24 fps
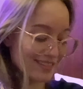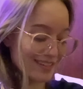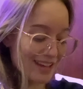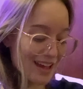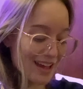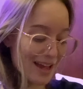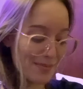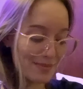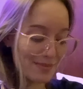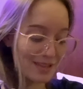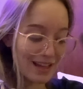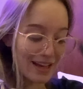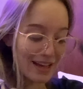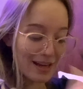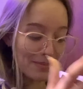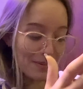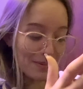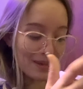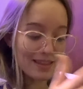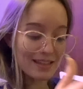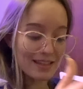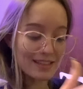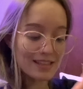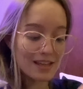I'm glad I
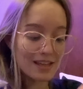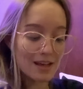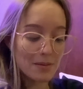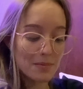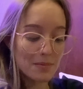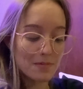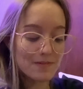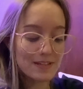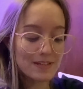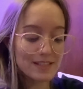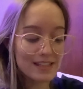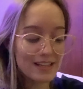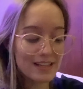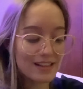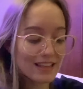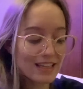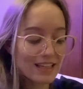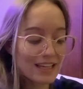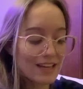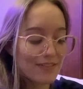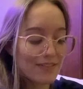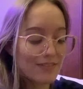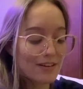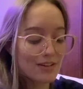picked these up
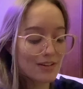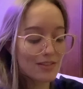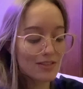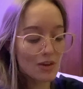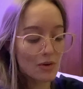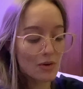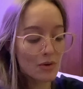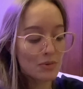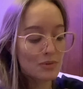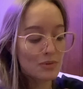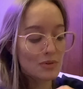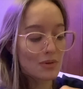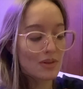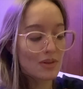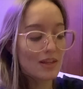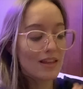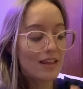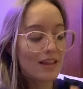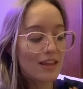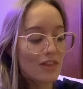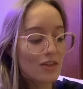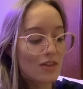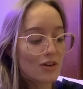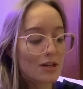physically, even though it was only
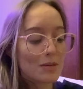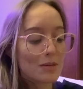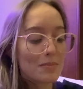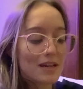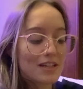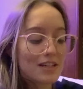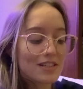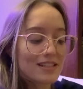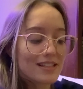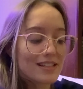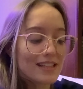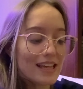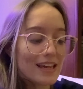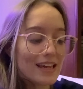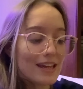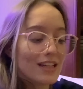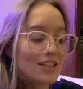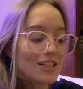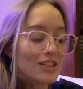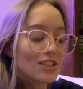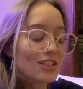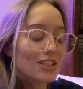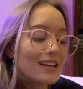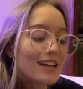like 30 pages
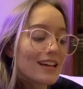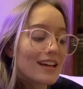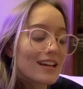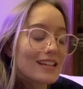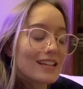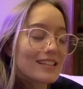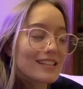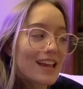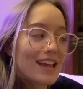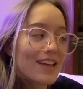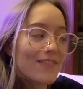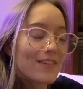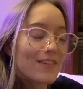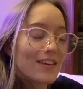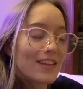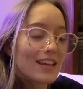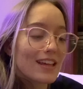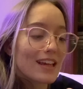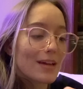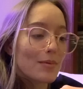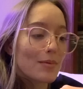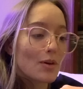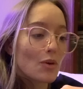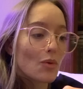each, because I feel
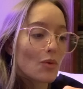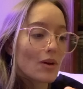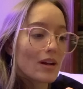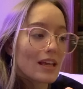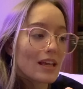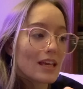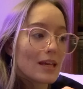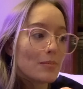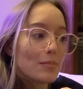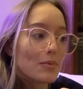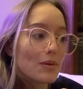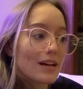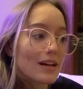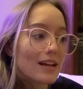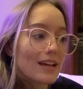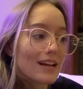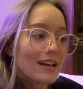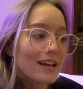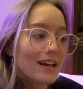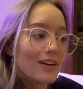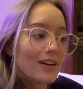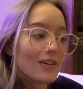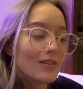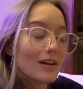like I'm gonna want to keep reading
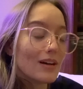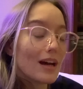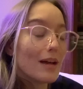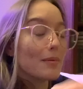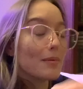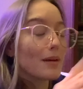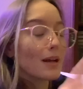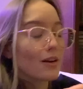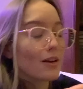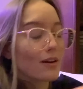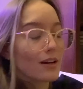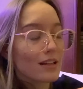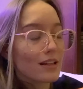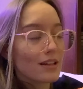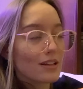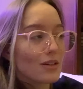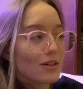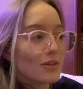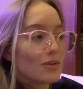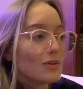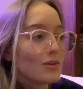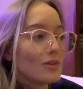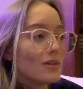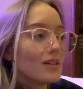now. I mean, I already
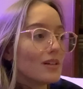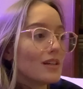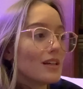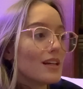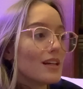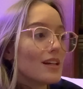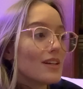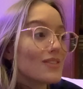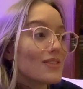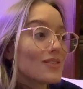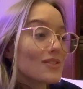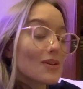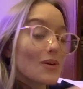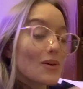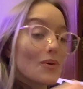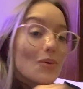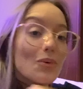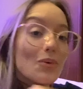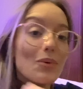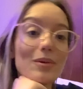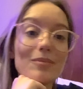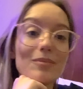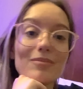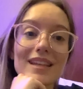do.
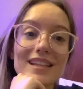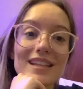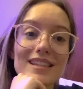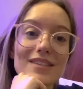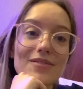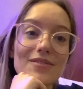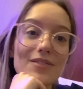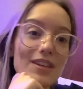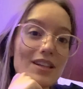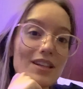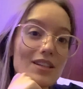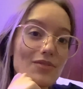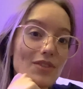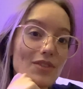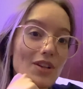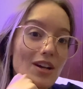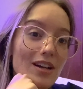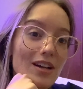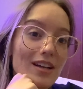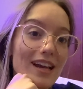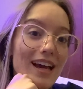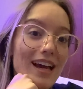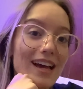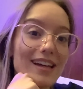So that's it for this
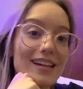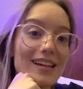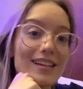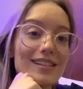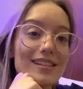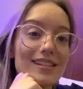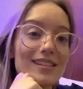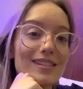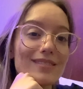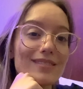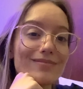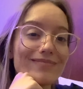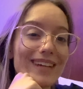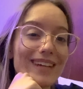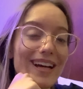vlog, guys.